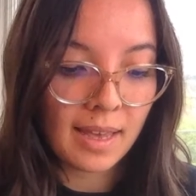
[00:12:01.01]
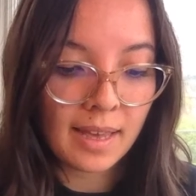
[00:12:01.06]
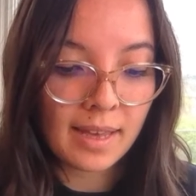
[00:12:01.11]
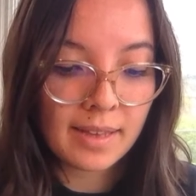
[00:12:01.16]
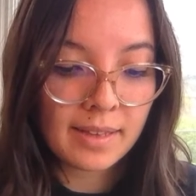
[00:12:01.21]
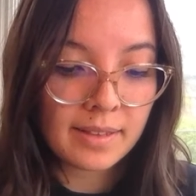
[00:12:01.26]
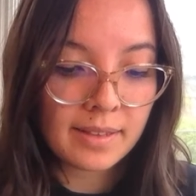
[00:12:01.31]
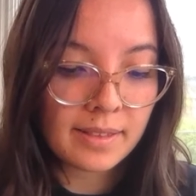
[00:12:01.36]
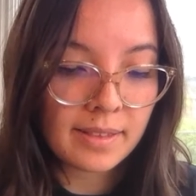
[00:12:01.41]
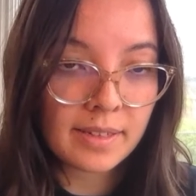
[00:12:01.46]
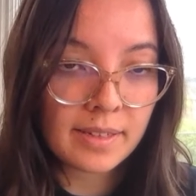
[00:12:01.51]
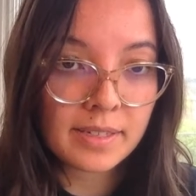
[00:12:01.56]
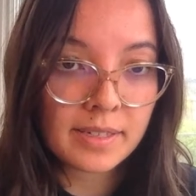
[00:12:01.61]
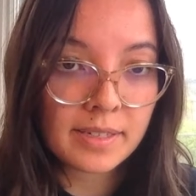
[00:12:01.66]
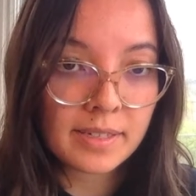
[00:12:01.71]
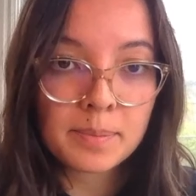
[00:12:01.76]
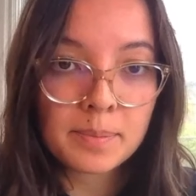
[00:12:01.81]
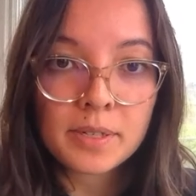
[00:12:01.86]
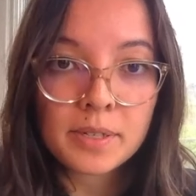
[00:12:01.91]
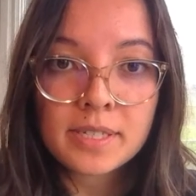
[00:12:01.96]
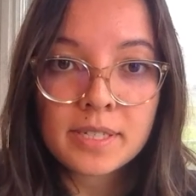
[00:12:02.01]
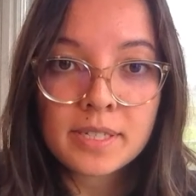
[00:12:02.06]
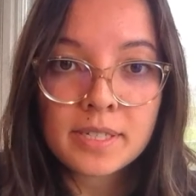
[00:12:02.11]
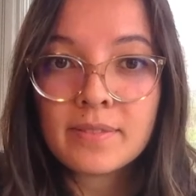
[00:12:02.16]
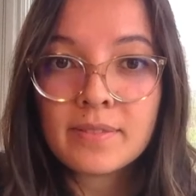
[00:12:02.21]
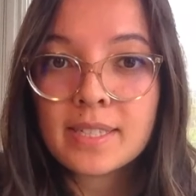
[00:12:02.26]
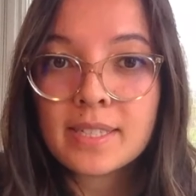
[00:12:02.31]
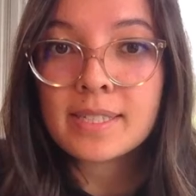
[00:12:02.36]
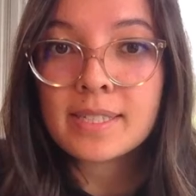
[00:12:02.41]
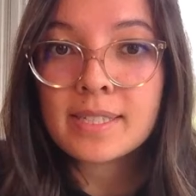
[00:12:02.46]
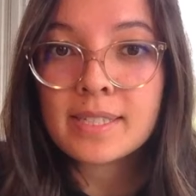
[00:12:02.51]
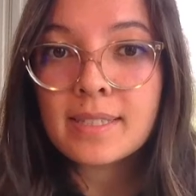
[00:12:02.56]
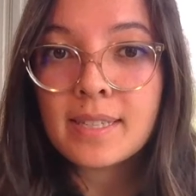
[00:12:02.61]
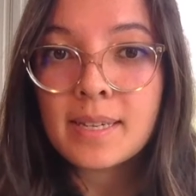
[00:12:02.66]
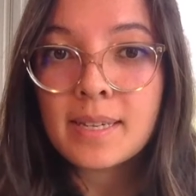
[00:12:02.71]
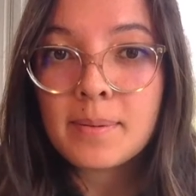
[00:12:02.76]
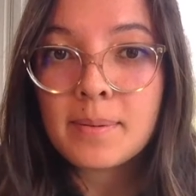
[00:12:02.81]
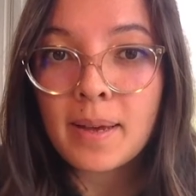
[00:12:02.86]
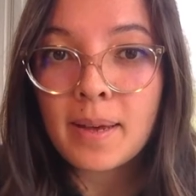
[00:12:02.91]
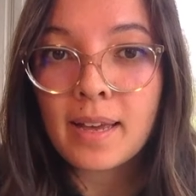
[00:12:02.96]
And there's a portion
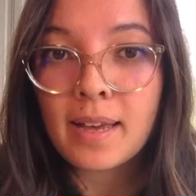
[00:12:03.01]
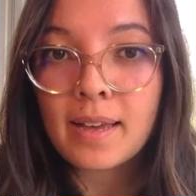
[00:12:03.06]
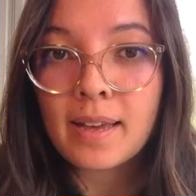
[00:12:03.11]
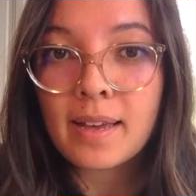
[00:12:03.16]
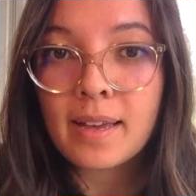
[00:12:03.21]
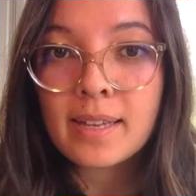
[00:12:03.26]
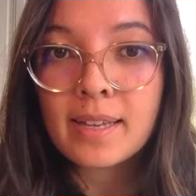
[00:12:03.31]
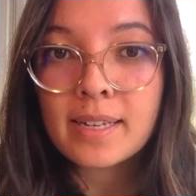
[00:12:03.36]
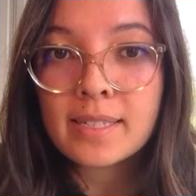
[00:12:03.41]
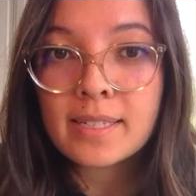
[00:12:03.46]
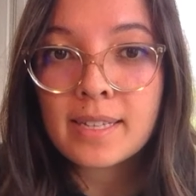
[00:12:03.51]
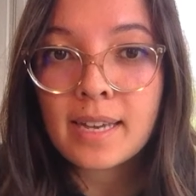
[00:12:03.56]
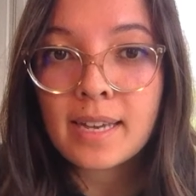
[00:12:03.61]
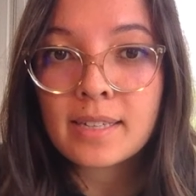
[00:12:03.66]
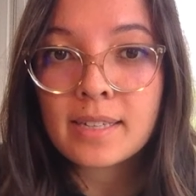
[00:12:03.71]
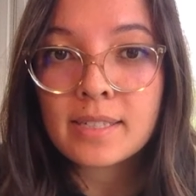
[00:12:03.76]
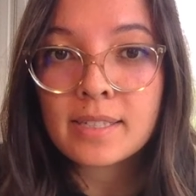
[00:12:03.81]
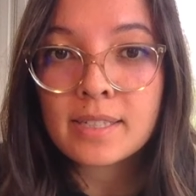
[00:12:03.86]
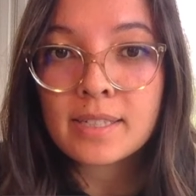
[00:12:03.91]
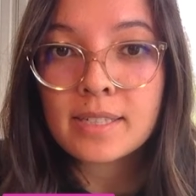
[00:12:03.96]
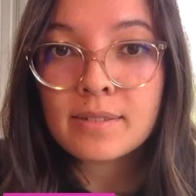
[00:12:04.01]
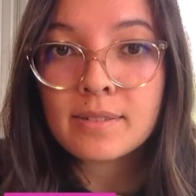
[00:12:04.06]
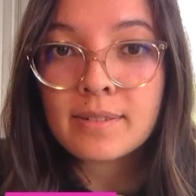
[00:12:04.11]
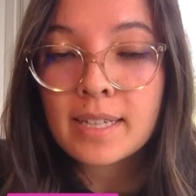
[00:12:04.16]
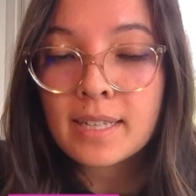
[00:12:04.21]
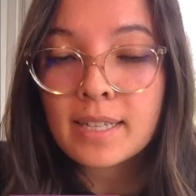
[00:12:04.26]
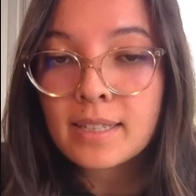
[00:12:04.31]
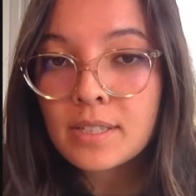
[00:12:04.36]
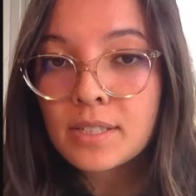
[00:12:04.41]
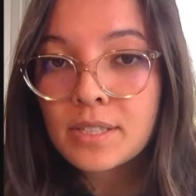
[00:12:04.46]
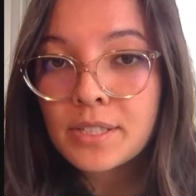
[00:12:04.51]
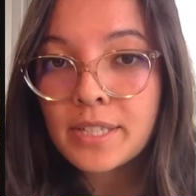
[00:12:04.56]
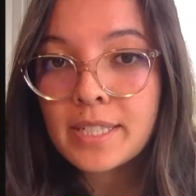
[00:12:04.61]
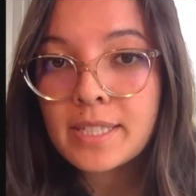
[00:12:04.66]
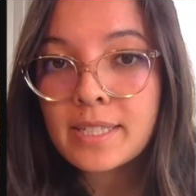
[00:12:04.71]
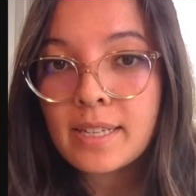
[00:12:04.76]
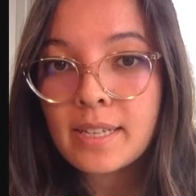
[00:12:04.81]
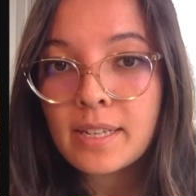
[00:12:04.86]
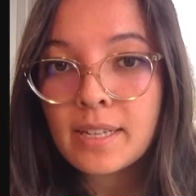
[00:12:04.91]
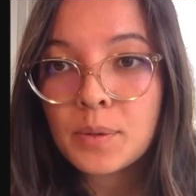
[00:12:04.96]
schema that is actually directly
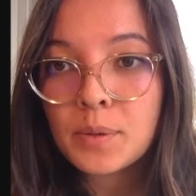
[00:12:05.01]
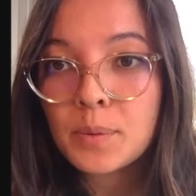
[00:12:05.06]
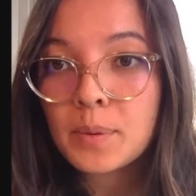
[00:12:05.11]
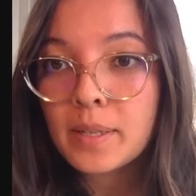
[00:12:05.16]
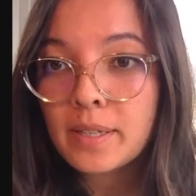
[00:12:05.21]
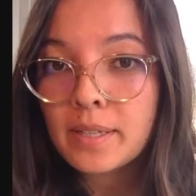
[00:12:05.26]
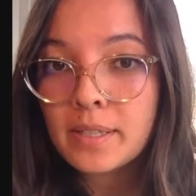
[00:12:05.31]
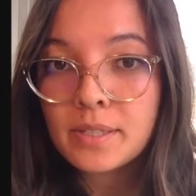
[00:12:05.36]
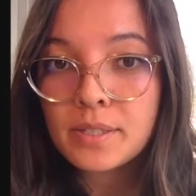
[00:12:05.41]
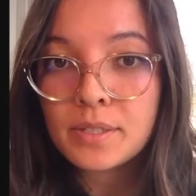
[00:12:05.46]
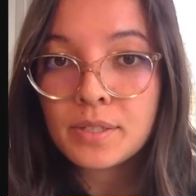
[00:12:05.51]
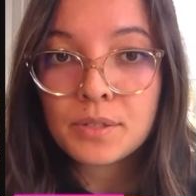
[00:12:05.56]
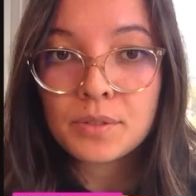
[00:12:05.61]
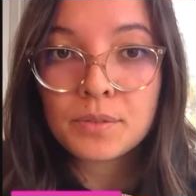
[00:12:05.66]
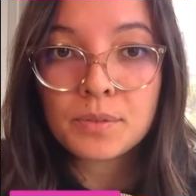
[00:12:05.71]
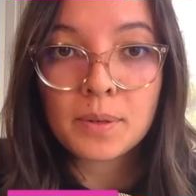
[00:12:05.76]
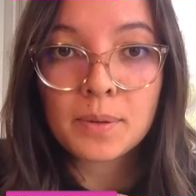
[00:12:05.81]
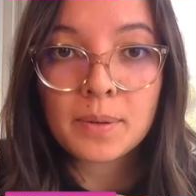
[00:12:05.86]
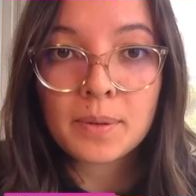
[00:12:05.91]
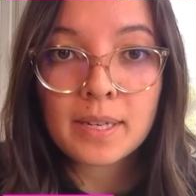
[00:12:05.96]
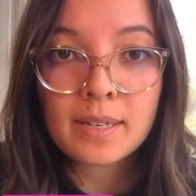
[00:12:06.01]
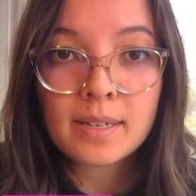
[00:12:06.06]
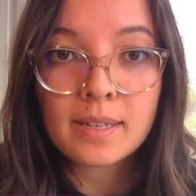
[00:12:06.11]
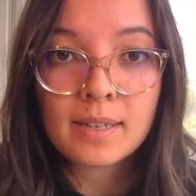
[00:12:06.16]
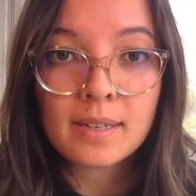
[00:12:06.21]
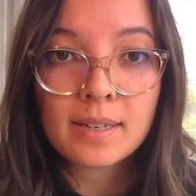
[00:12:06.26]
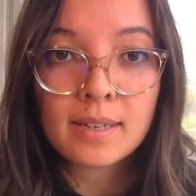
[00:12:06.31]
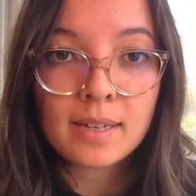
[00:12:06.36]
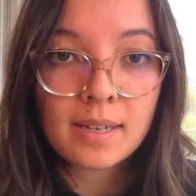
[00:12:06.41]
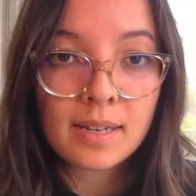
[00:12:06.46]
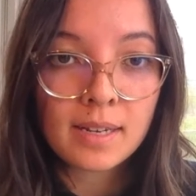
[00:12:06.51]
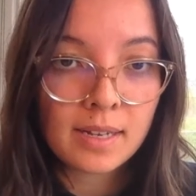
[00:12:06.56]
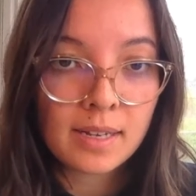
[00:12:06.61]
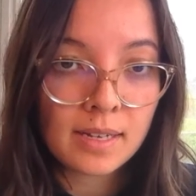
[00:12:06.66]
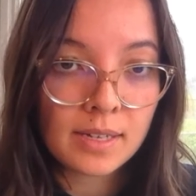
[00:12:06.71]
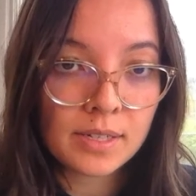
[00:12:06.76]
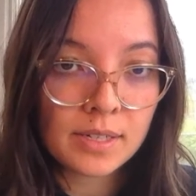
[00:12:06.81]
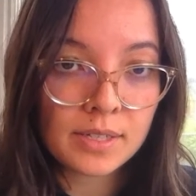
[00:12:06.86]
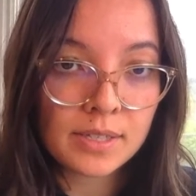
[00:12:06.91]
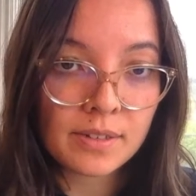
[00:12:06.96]
translating queries to Druid.
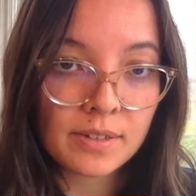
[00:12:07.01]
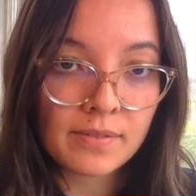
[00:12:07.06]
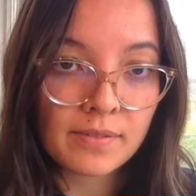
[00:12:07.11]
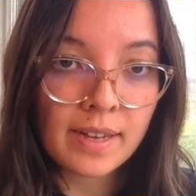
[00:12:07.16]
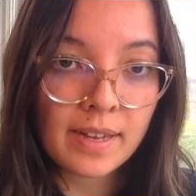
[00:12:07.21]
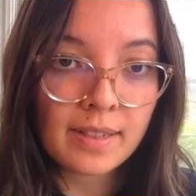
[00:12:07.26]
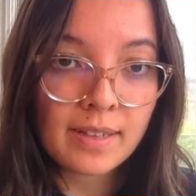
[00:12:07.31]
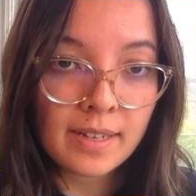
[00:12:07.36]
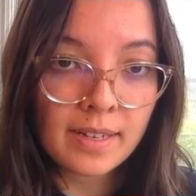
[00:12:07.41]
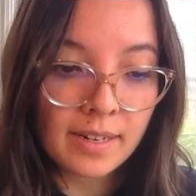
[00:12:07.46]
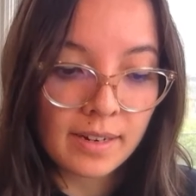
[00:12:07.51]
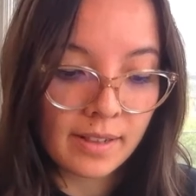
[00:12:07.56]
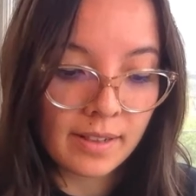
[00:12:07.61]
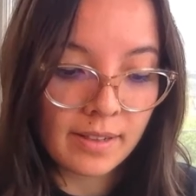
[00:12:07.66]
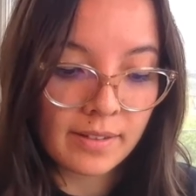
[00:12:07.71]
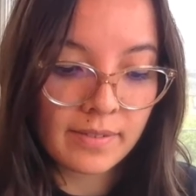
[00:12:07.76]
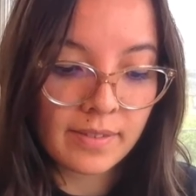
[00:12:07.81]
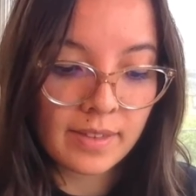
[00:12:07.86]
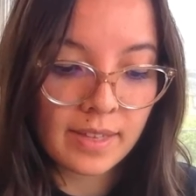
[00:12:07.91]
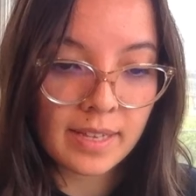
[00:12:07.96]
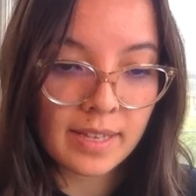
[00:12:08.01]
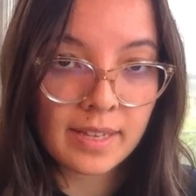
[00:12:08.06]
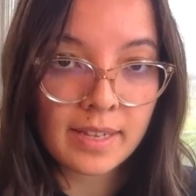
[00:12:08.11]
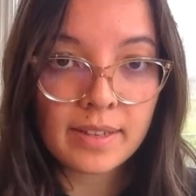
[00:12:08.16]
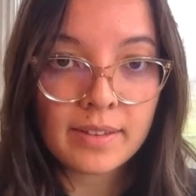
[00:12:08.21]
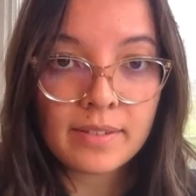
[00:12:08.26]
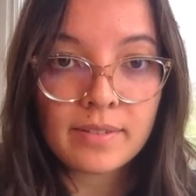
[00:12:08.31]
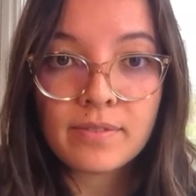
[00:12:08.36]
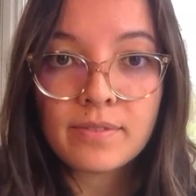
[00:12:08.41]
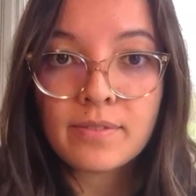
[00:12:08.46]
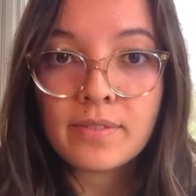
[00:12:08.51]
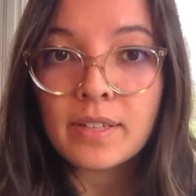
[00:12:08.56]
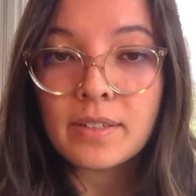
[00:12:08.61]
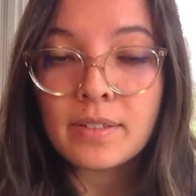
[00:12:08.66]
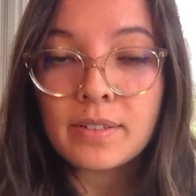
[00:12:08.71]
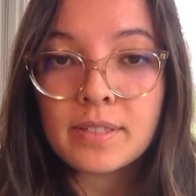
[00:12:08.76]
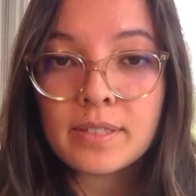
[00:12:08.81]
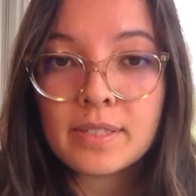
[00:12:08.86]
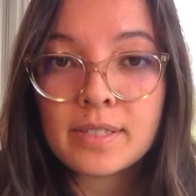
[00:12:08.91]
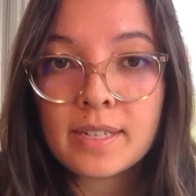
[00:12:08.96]
So if I look at all of the
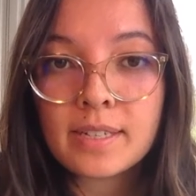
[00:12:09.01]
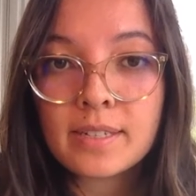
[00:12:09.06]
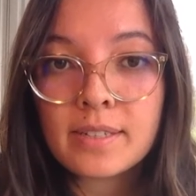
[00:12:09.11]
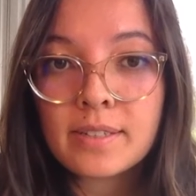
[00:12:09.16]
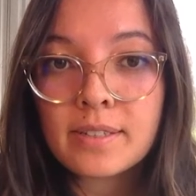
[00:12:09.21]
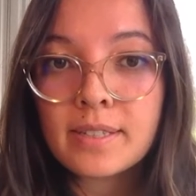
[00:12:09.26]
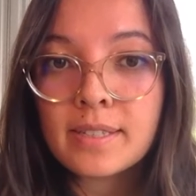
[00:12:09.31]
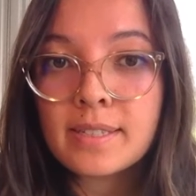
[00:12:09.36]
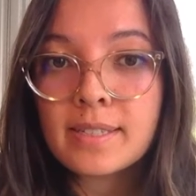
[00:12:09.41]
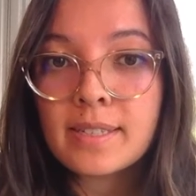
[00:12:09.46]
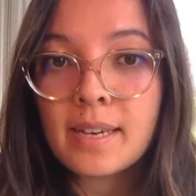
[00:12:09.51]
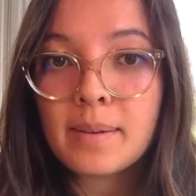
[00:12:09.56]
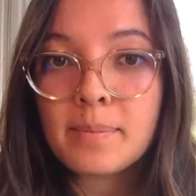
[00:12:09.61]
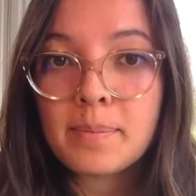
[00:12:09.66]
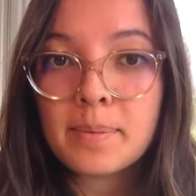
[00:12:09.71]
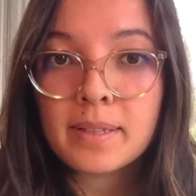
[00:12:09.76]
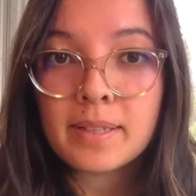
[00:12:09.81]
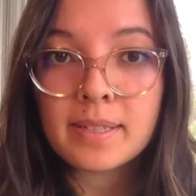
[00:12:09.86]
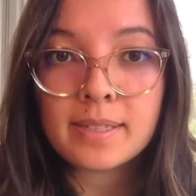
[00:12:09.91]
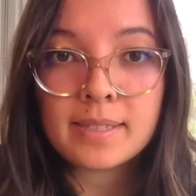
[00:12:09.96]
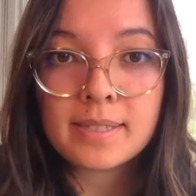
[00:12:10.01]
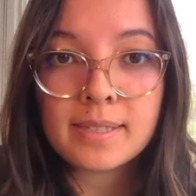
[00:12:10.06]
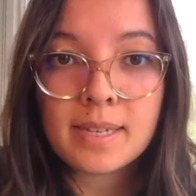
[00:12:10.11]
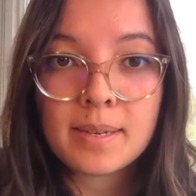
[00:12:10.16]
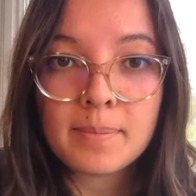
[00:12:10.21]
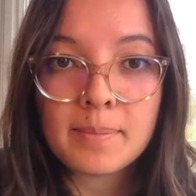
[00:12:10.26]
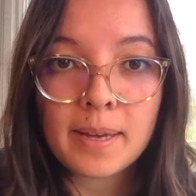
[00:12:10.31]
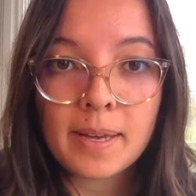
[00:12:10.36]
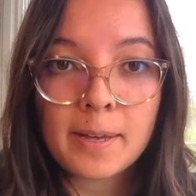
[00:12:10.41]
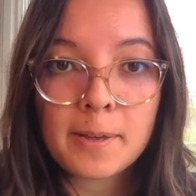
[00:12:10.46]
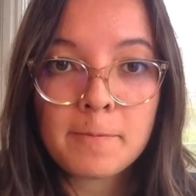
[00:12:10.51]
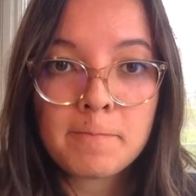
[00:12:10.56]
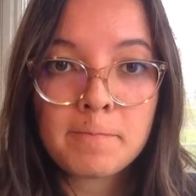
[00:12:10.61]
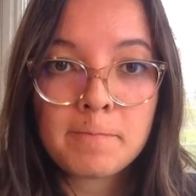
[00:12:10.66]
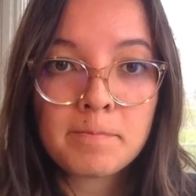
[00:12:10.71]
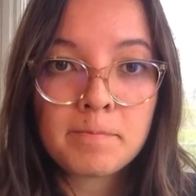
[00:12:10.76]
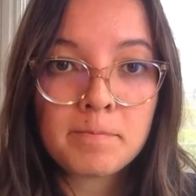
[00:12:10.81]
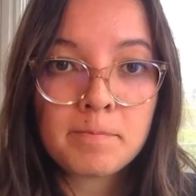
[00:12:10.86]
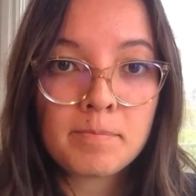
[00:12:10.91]
fields under this type in the schema,